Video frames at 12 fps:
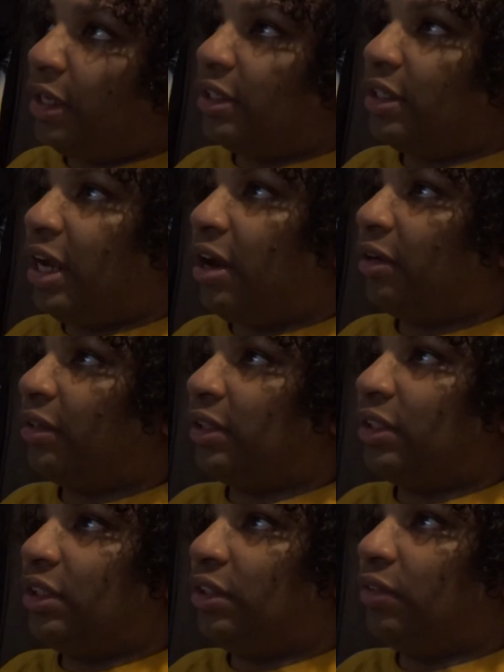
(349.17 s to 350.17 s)
His character
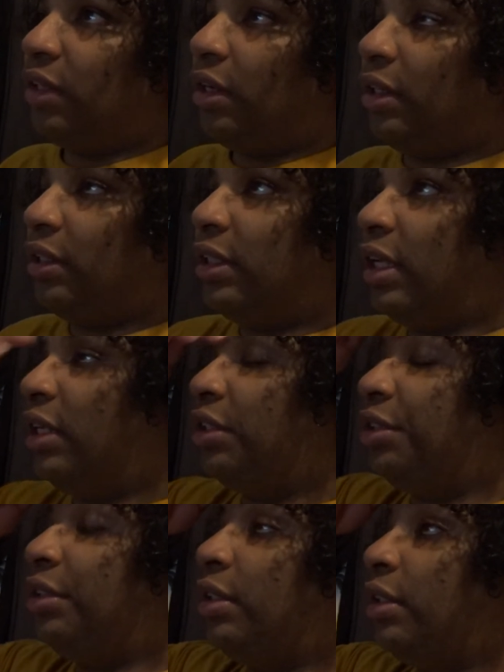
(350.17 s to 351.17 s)
is he's very
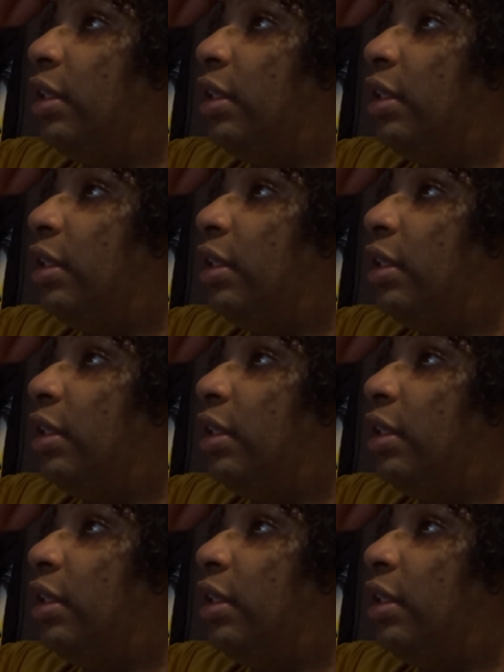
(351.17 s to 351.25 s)
intelligent.